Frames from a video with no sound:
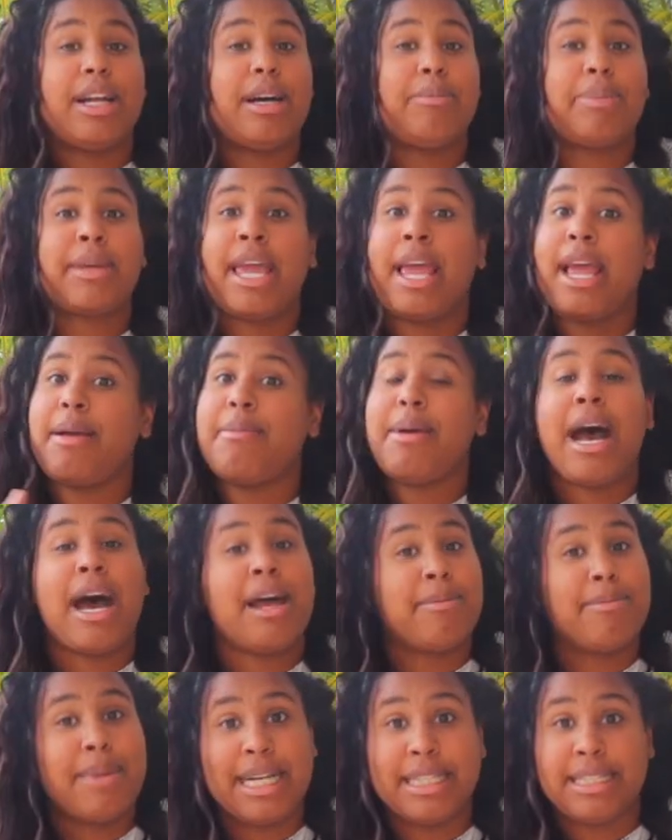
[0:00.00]
up came out
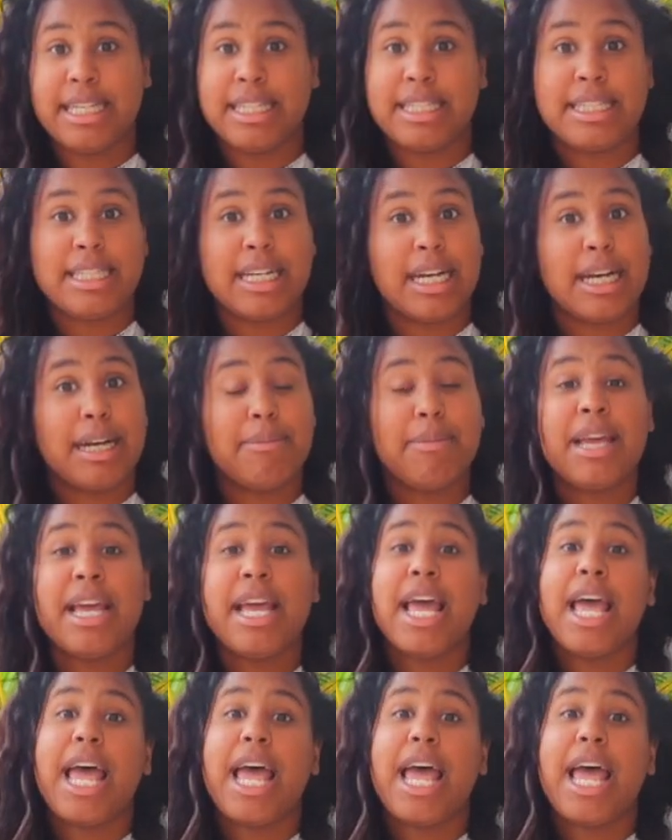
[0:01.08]
of my system.